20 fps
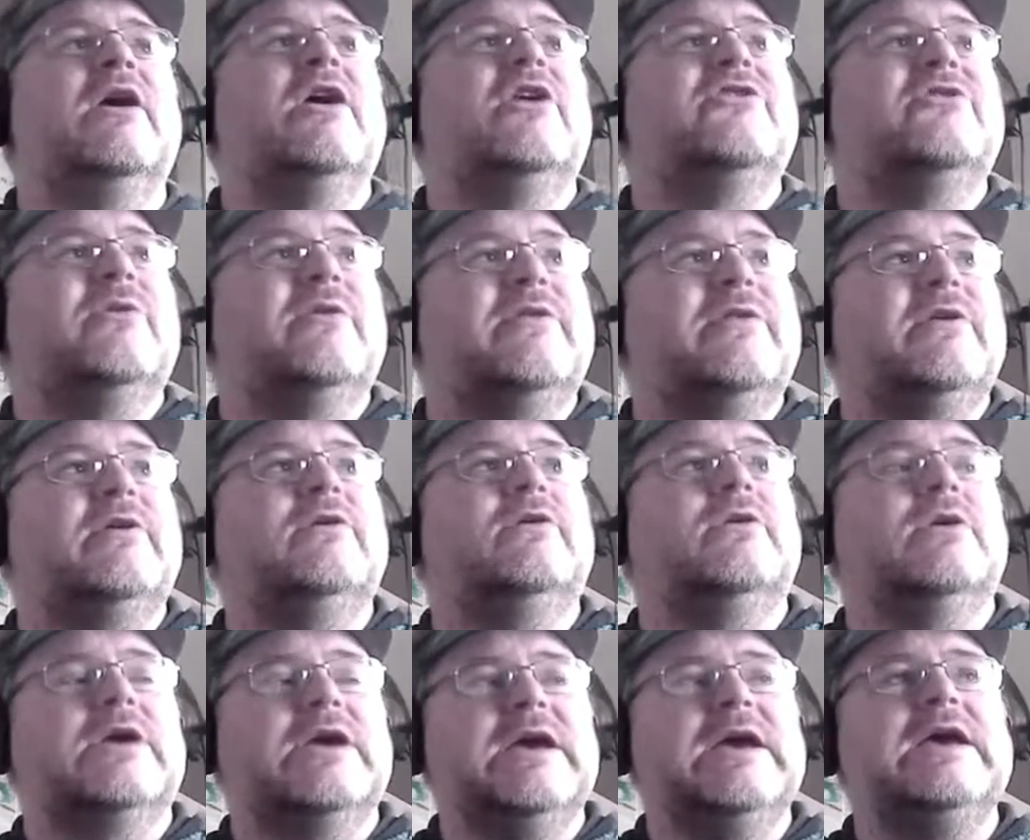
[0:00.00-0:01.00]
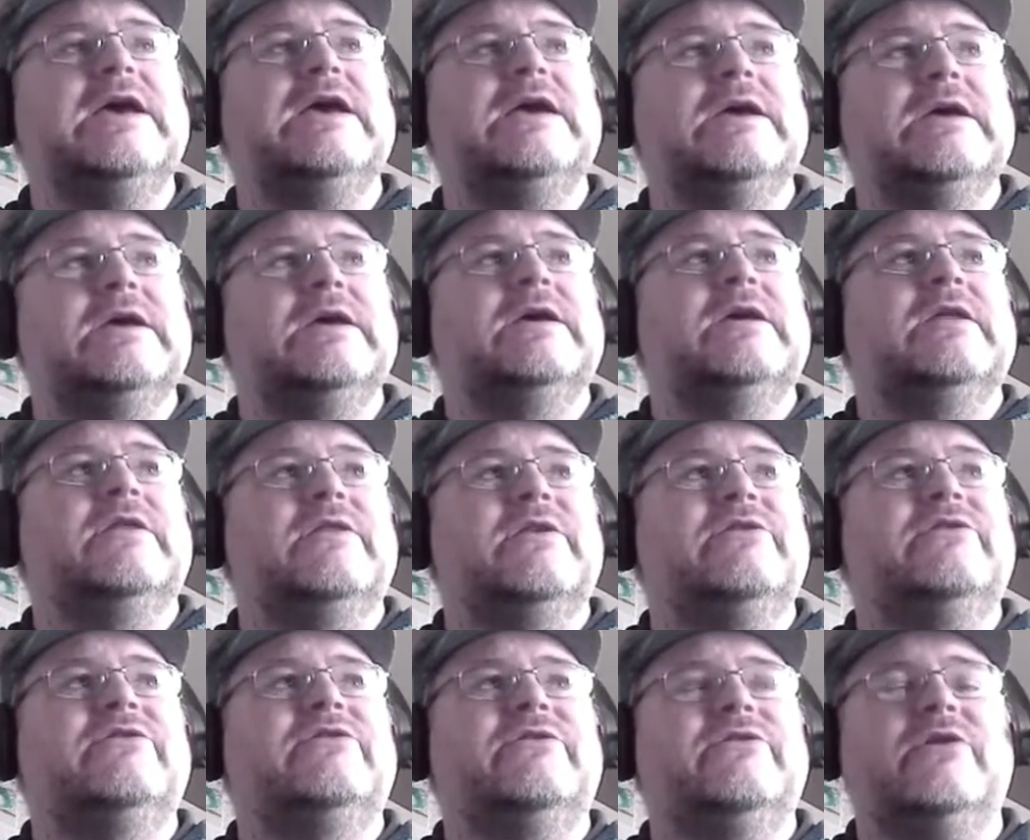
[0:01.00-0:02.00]
So I thought, okay,
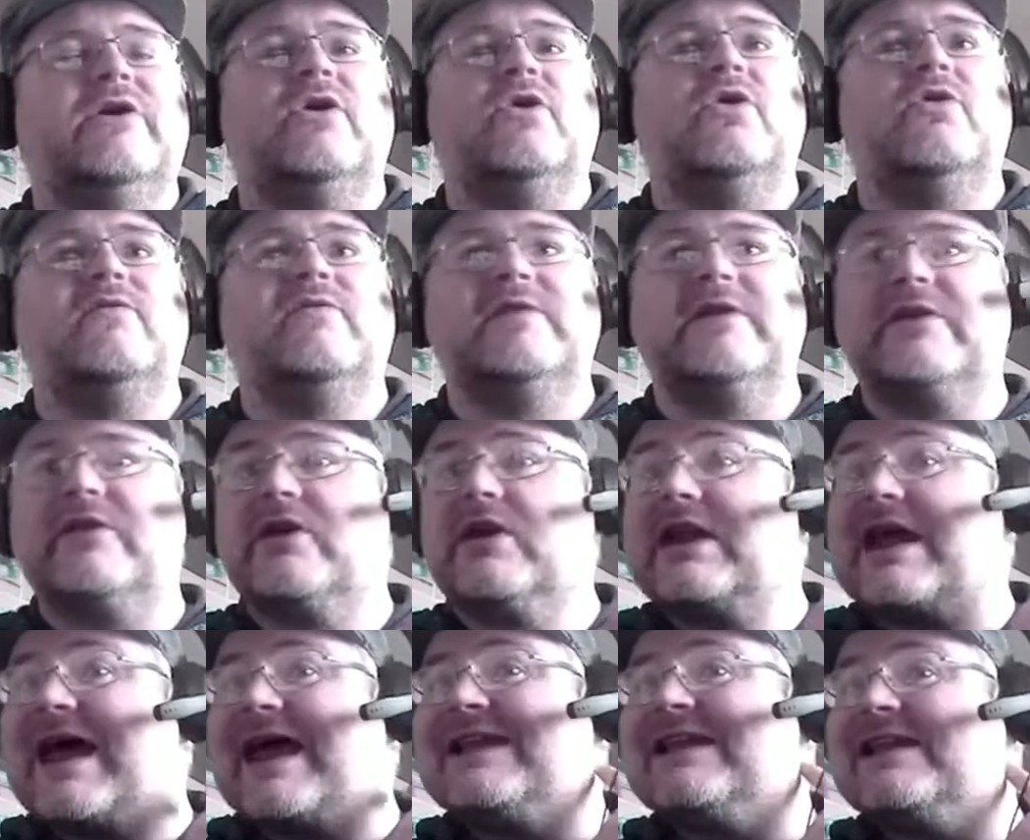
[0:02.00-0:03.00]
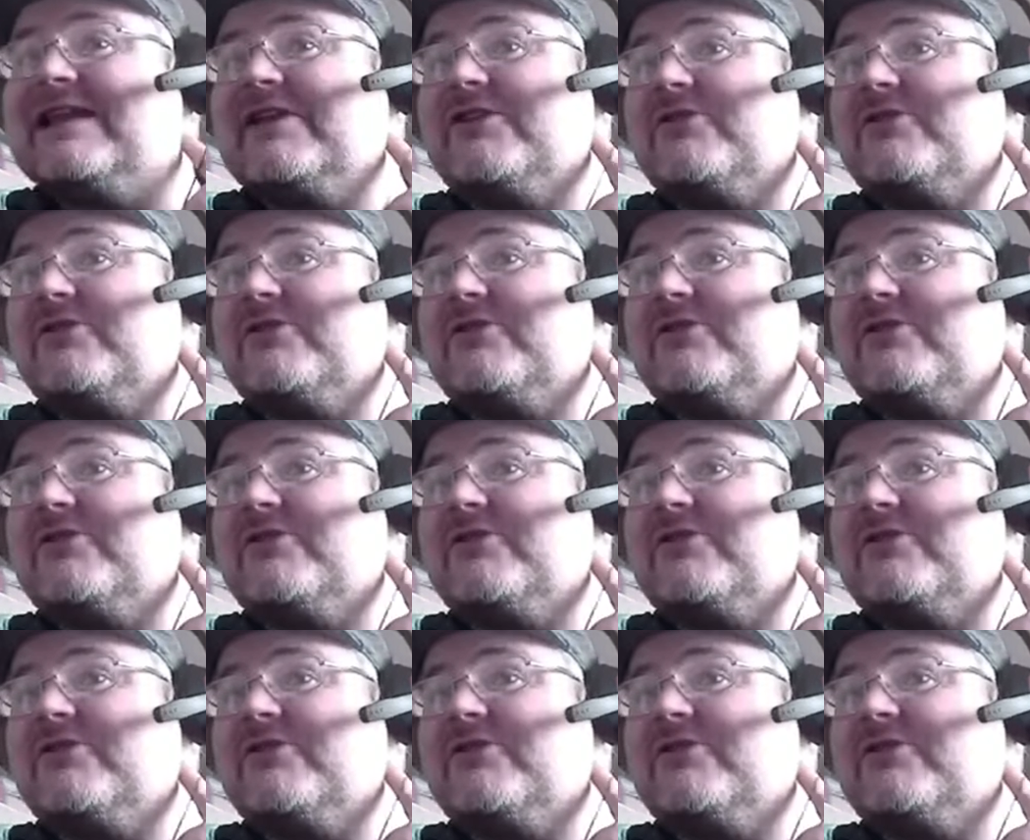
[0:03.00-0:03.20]
this, hopefully they're going to handle this